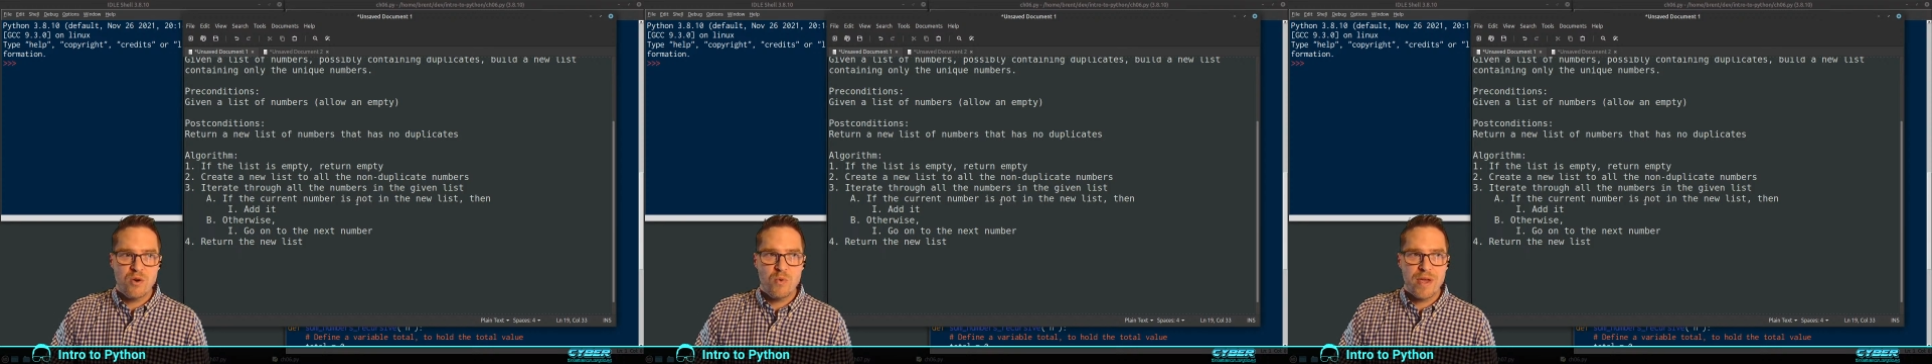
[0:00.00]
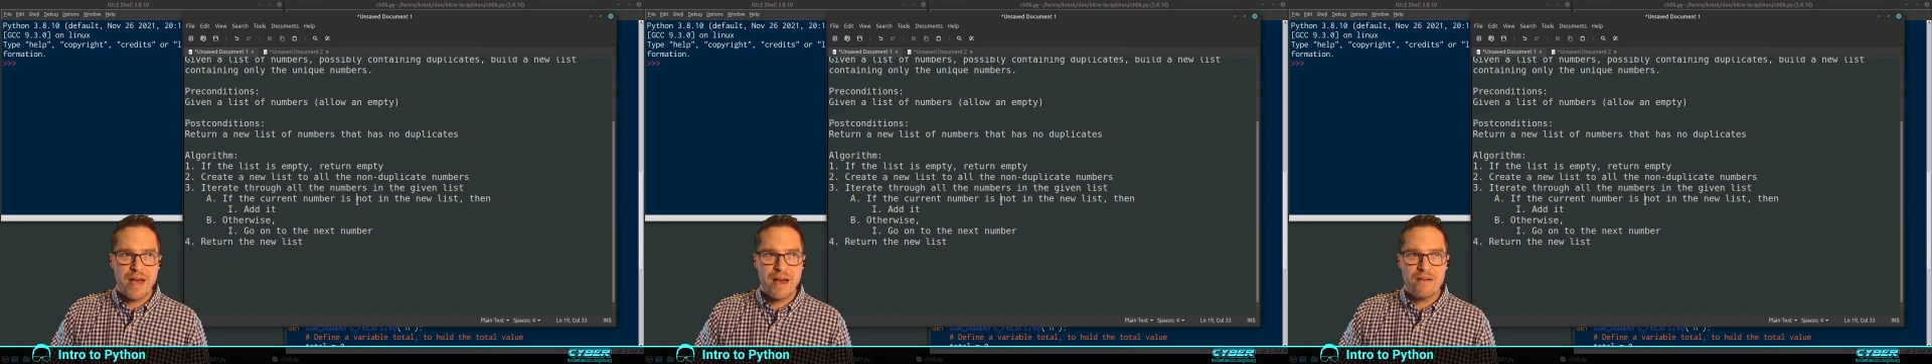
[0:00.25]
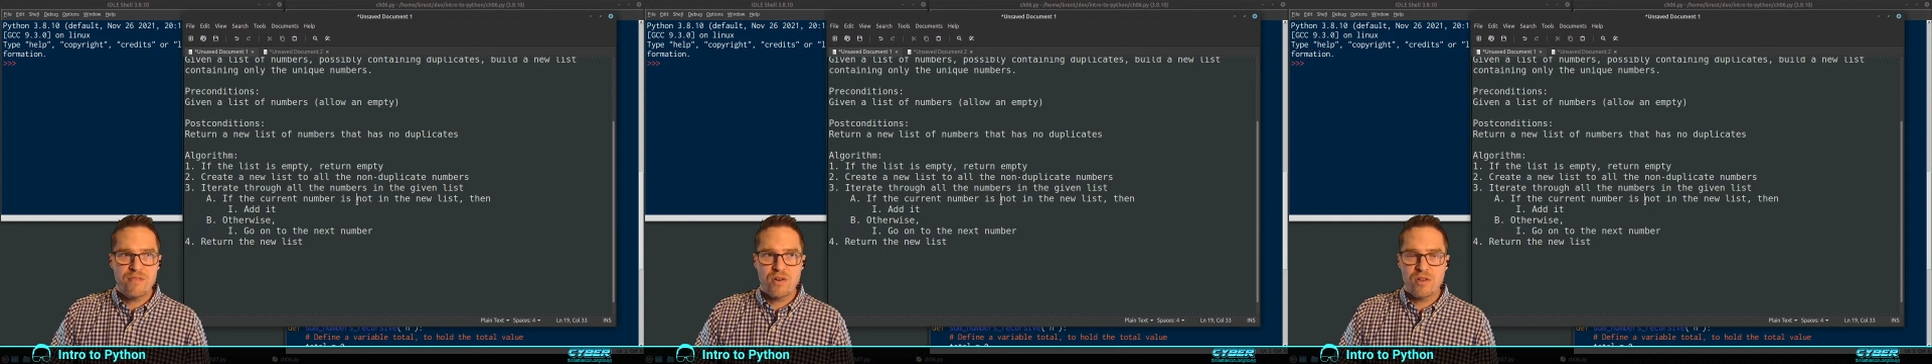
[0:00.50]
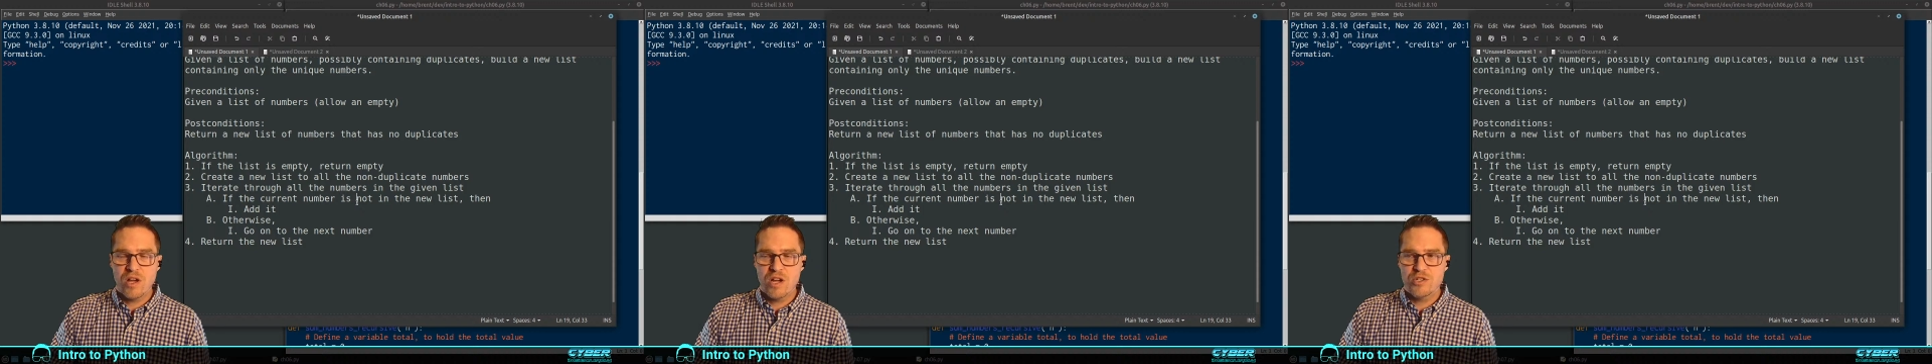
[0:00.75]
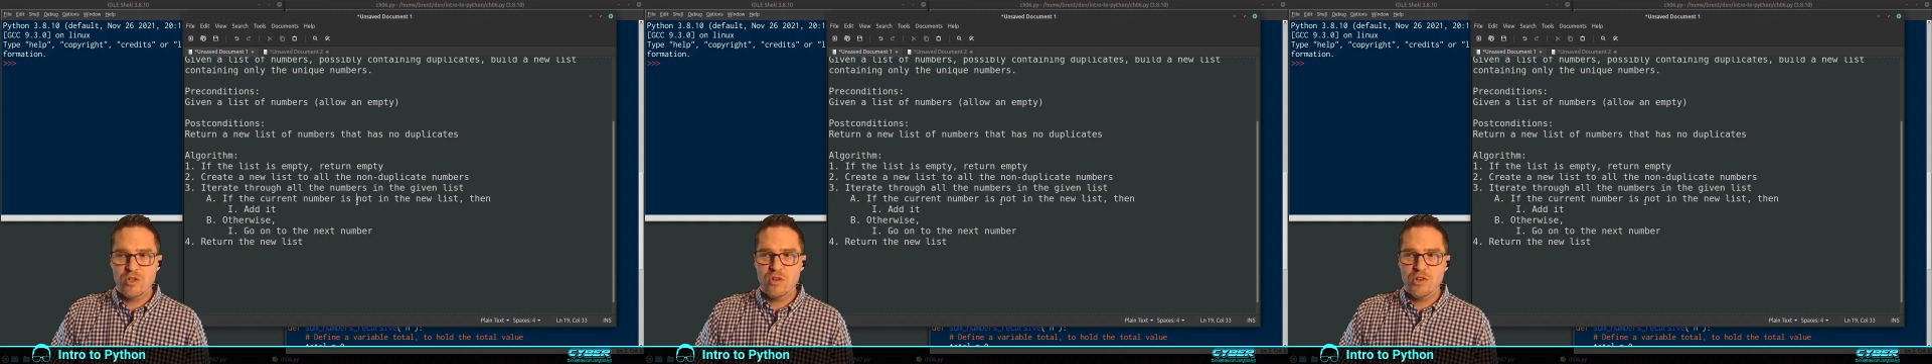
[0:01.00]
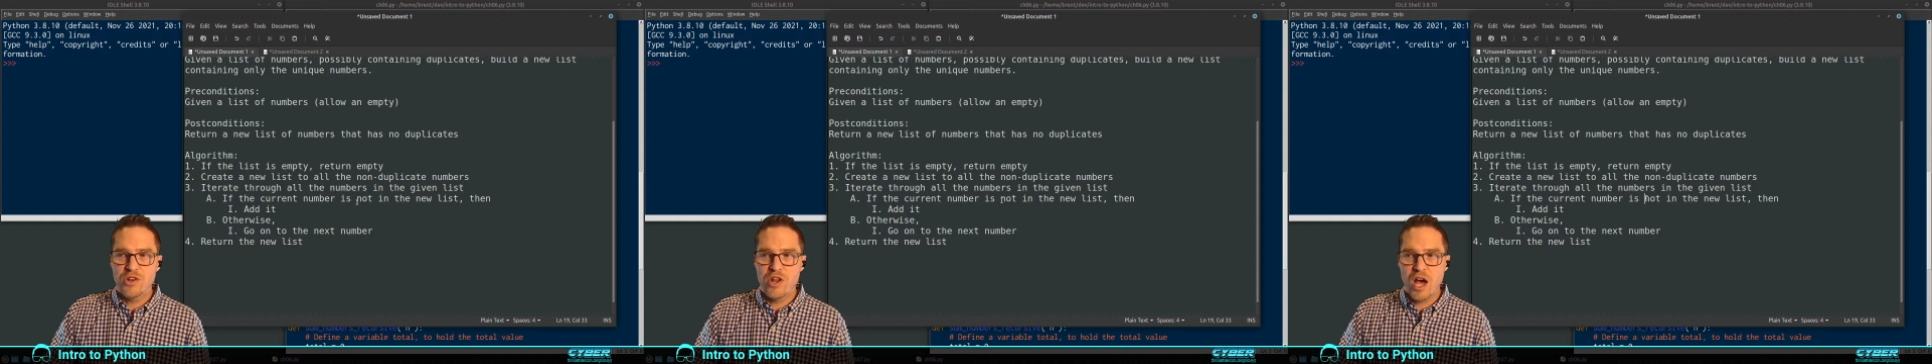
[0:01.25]
we have our
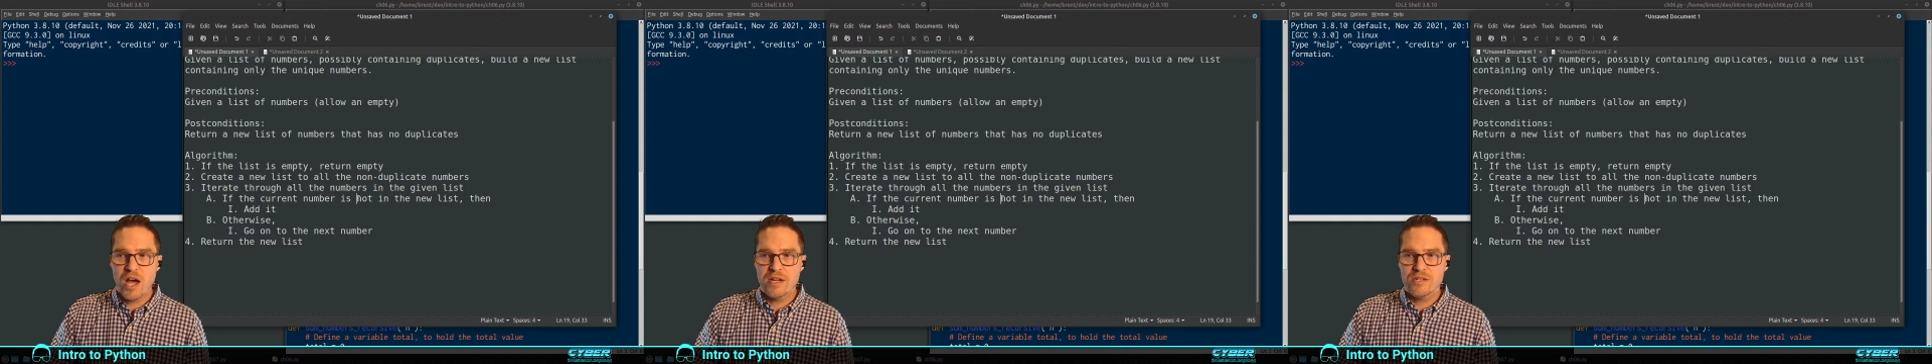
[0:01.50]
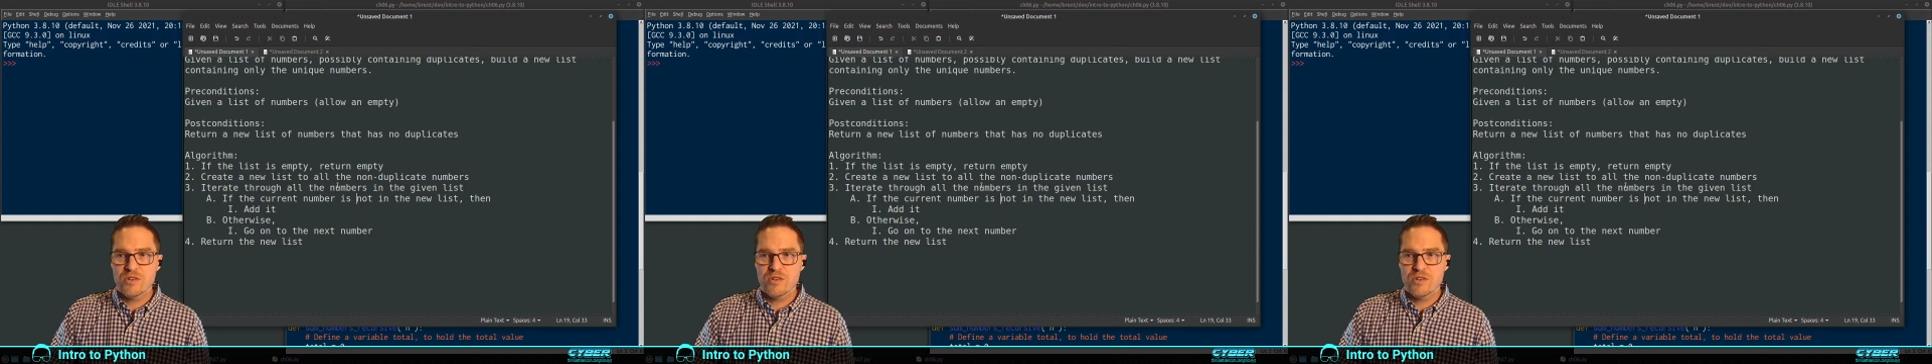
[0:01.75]
logical not,